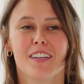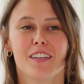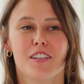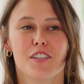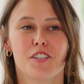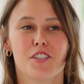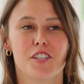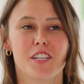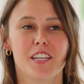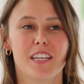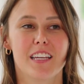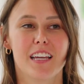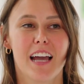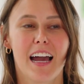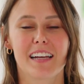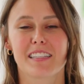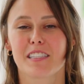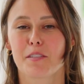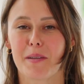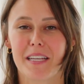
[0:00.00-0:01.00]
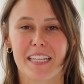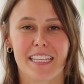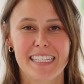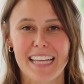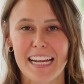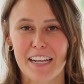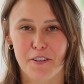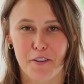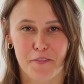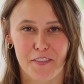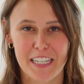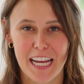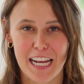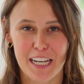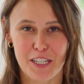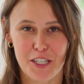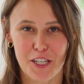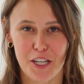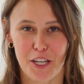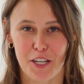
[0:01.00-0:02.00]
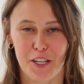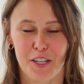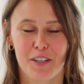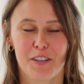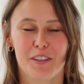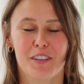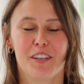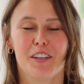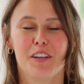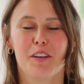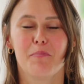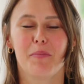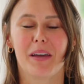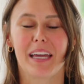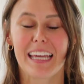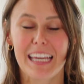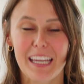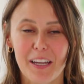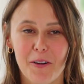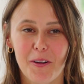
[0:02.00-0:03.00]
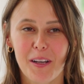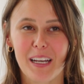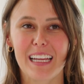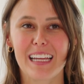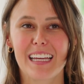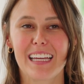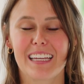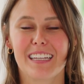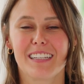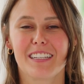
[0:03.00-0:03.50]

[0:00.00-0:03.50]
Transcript: She has to be the centre of attention, but equally,